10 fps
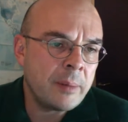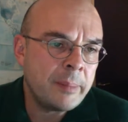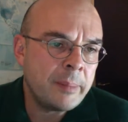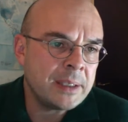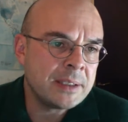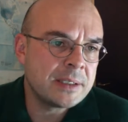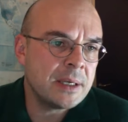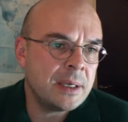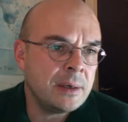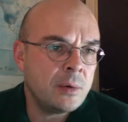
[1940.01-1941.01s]
based
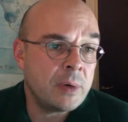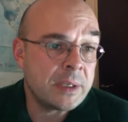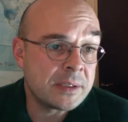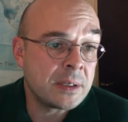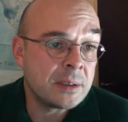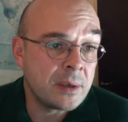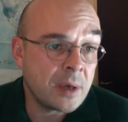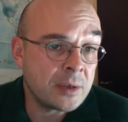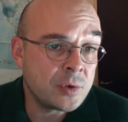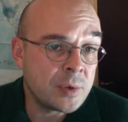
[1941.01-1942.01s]
in Western
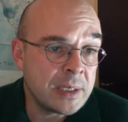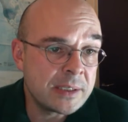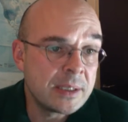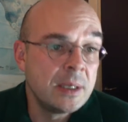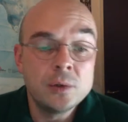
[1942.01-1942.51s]
countries